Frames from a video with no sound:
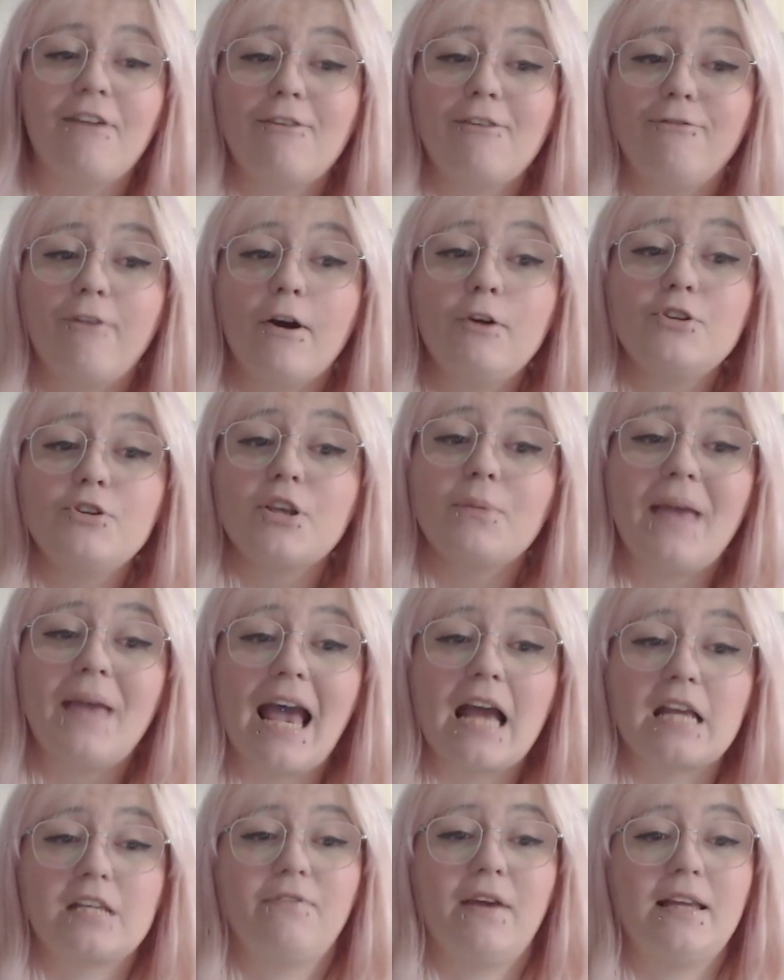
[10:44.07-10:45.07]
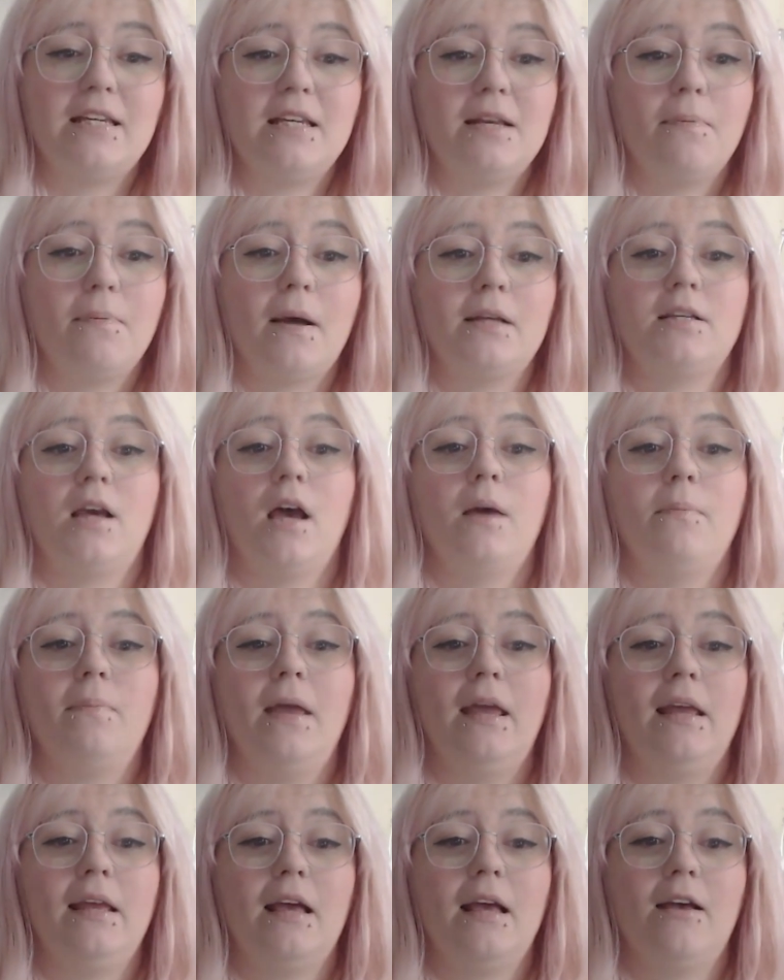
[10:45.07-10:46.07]
FF votes can be activated by
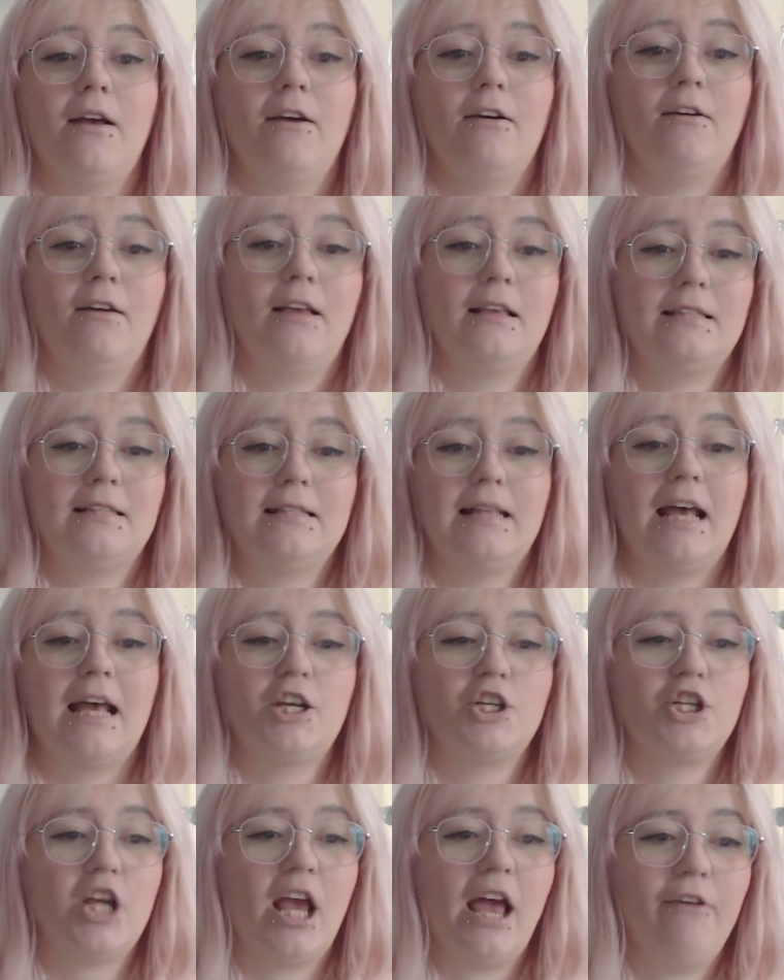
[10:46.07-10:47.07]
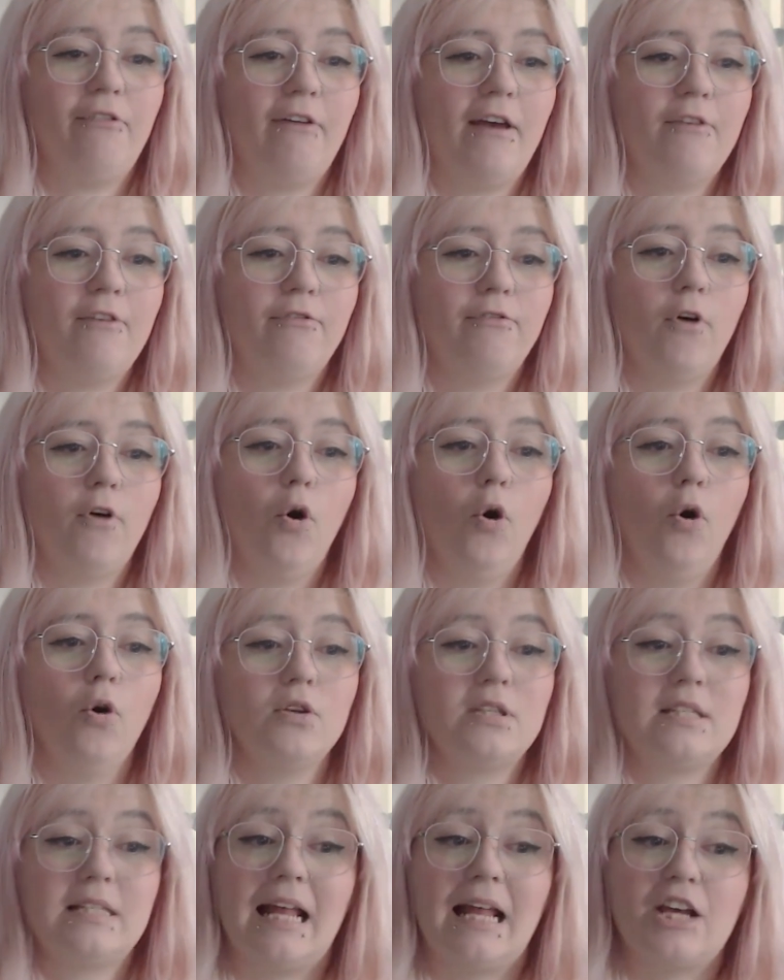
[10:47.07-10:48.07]
typing /FF
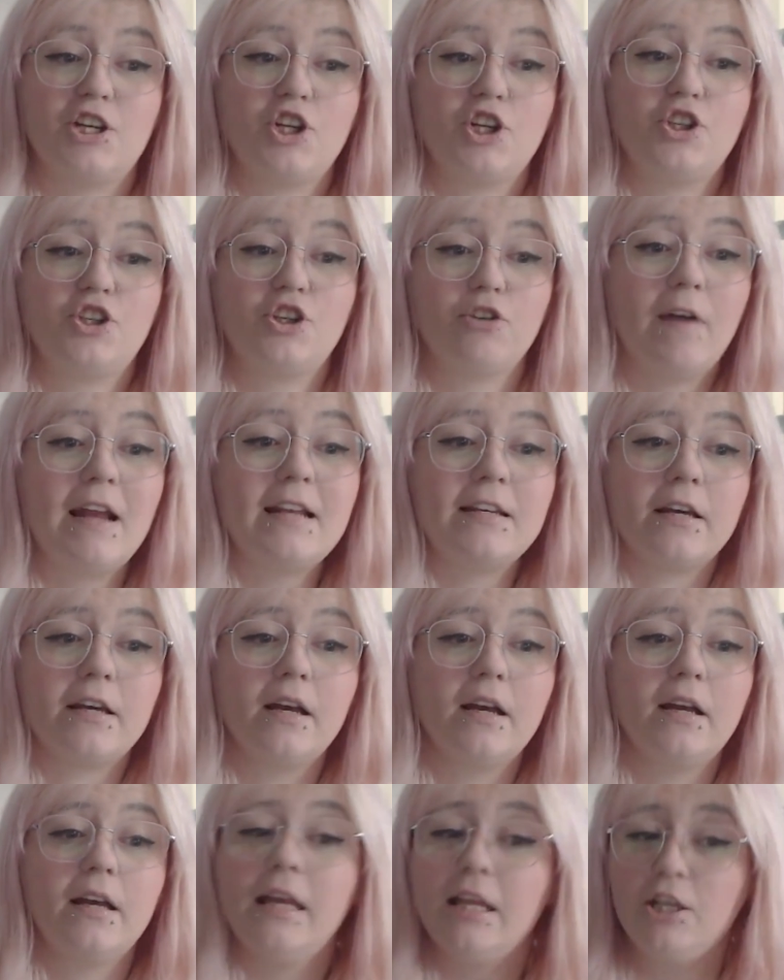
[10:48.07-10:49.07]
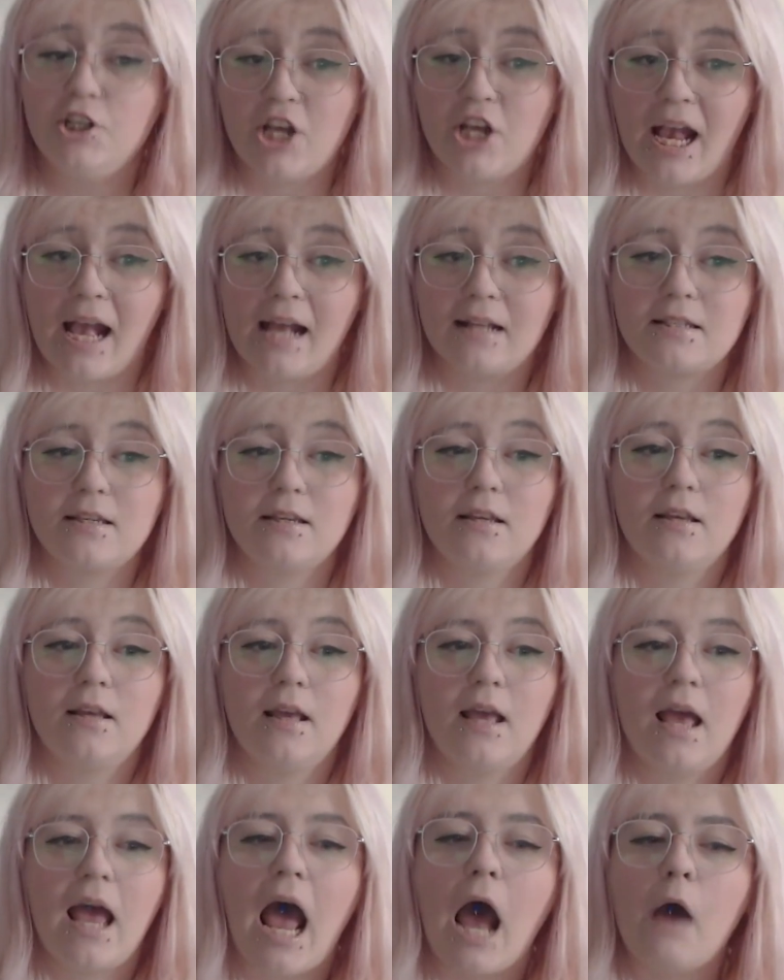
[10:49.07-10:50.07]
or /surrender in
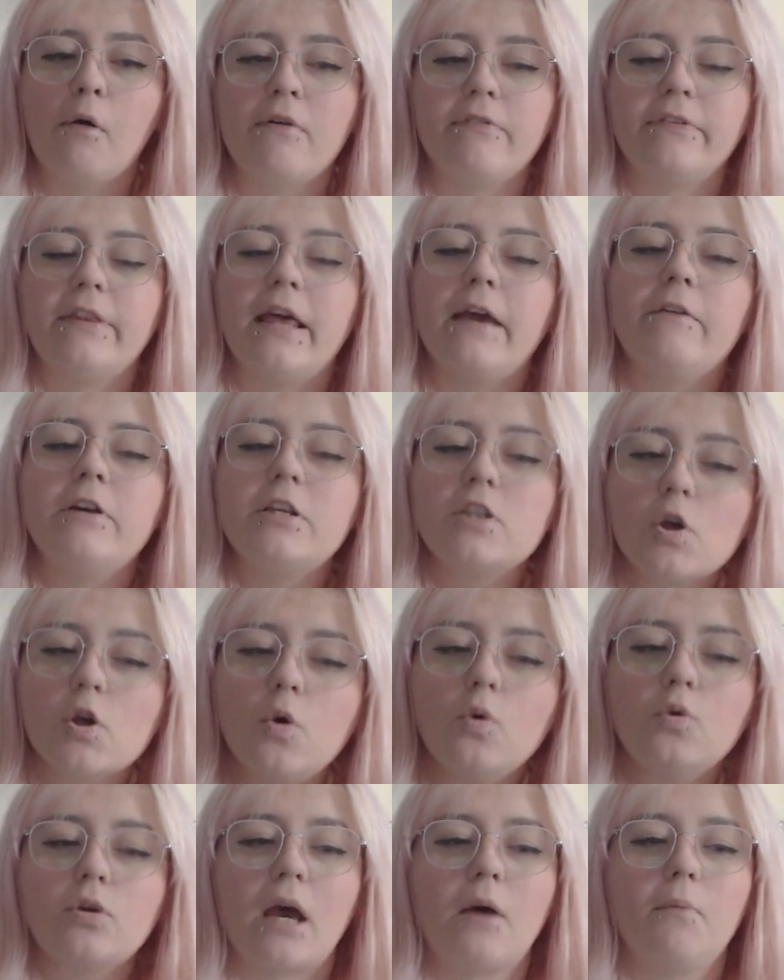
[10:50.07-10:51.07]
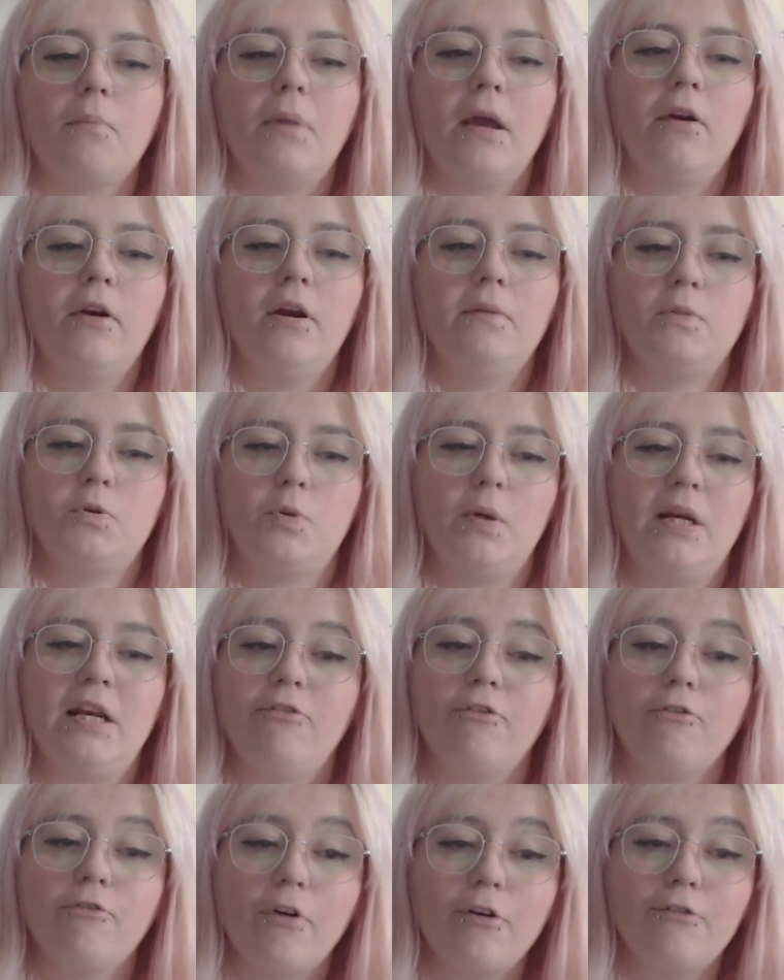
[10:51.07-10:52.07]
chat. However, there is a cooldown period
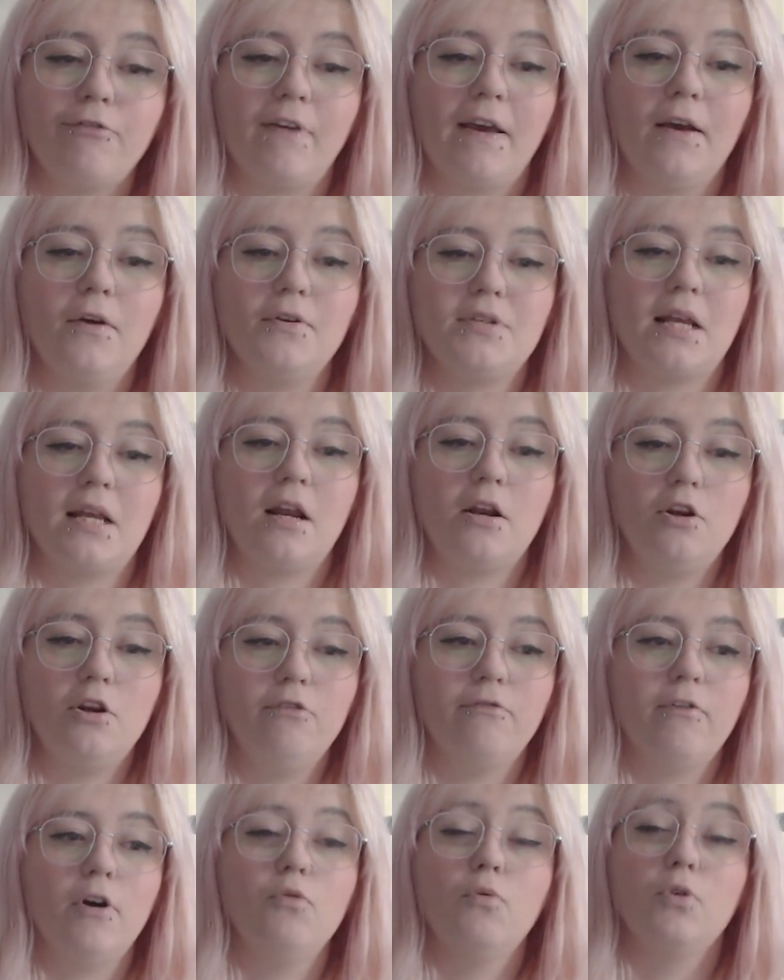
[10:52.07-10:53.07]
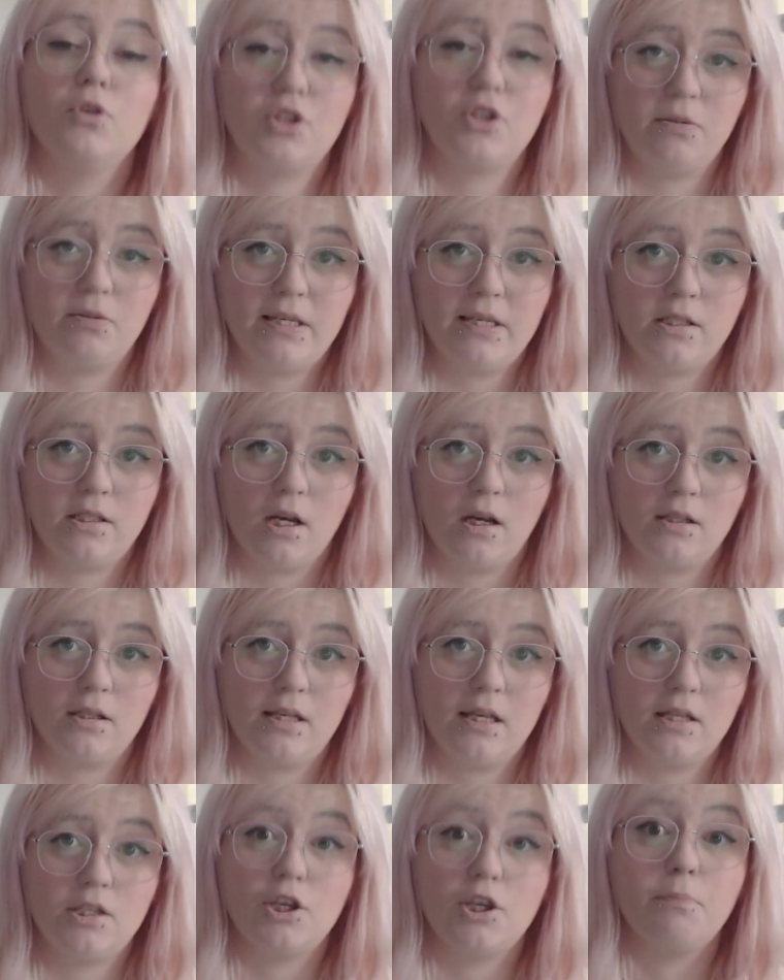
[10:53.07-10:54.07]
between if a vote fails and a new vote wants to be
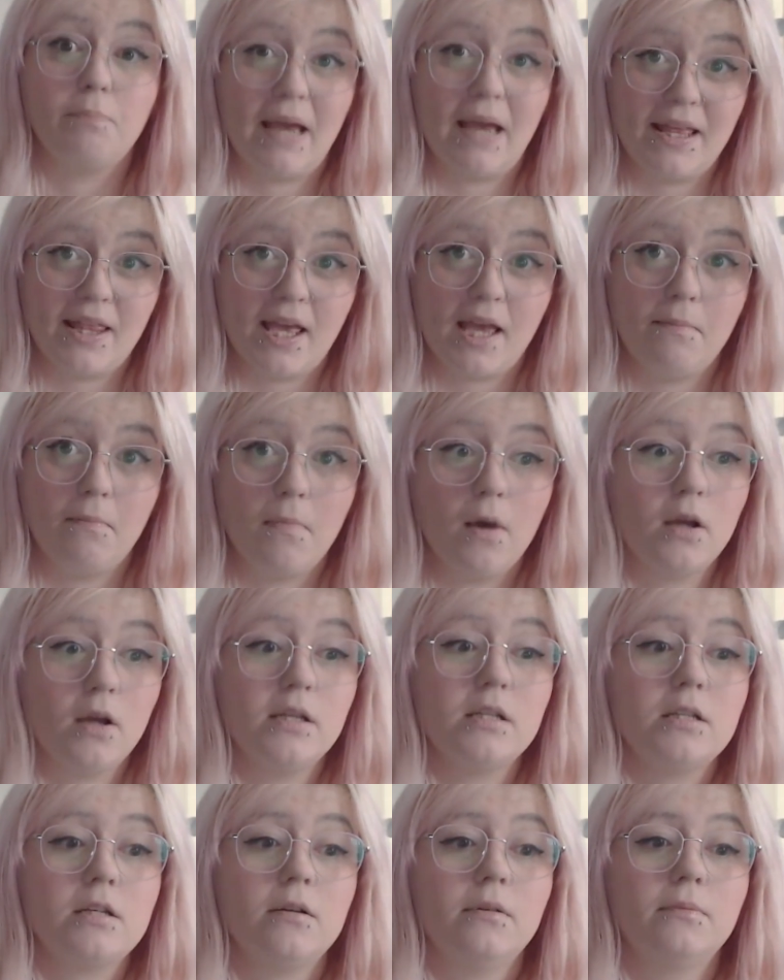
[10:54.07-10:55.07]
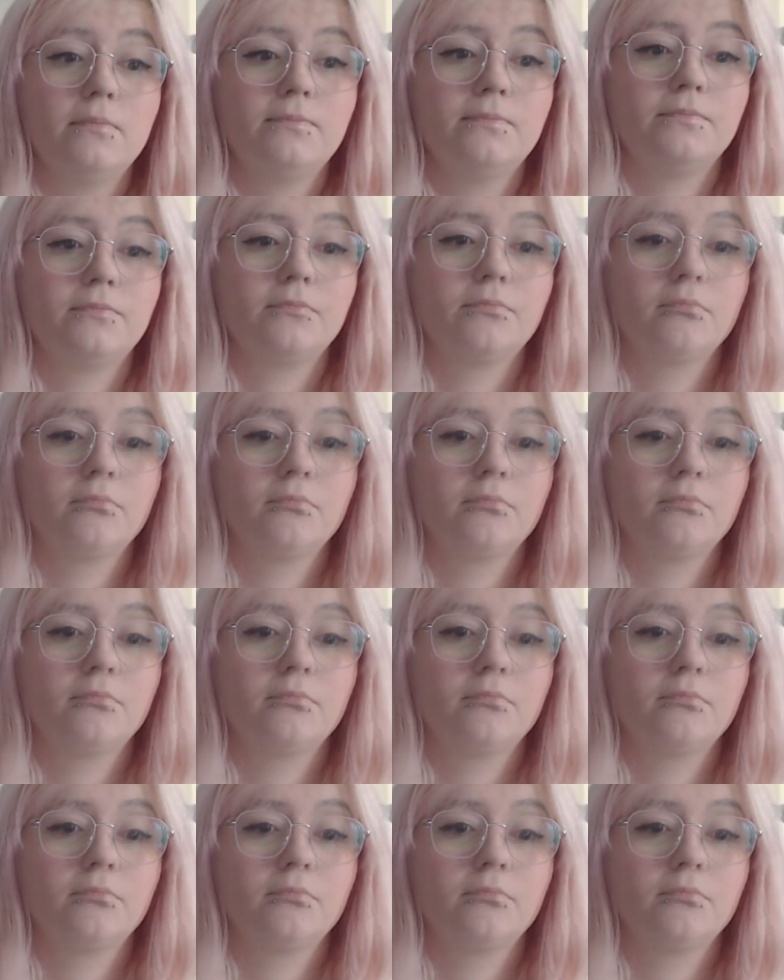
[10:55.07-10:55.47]
started, so bear that in mind.